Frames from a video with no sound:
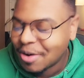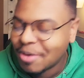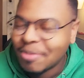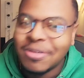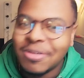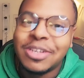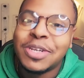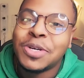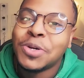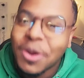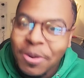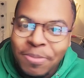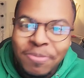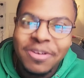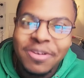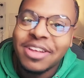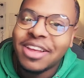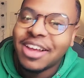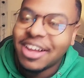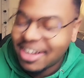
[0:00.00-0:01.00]
Norman
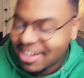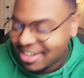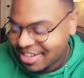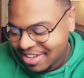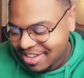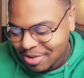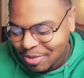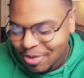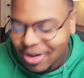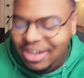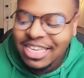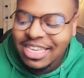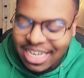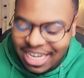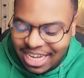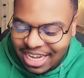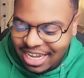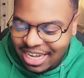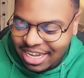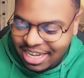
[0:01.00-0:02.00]
tripping, y'all. Once
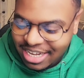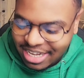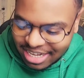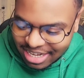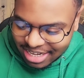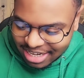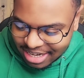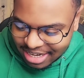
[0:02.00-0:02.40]
again.